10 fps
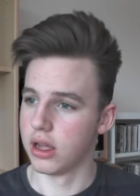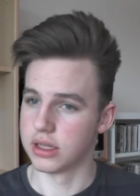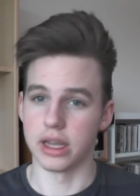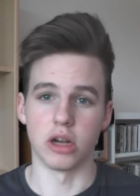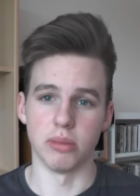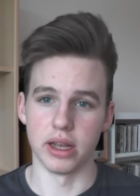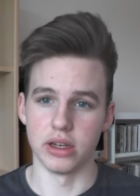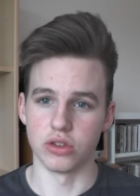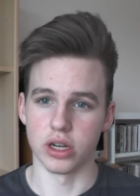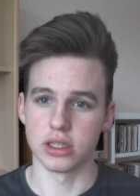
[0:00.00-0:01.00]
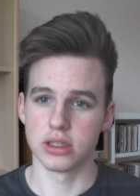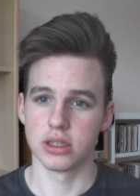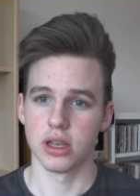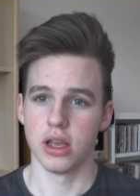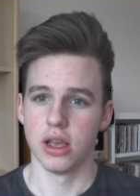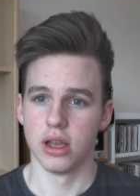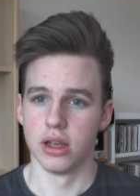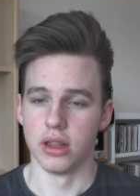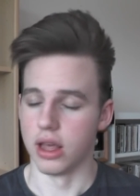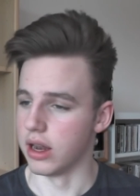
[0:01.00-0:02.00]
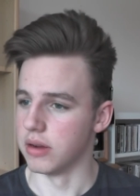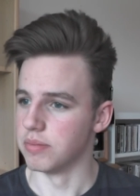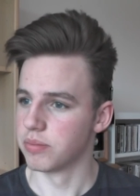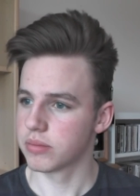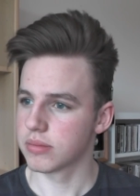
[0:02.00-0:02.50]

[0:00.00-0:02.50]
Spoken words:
take up my interests, then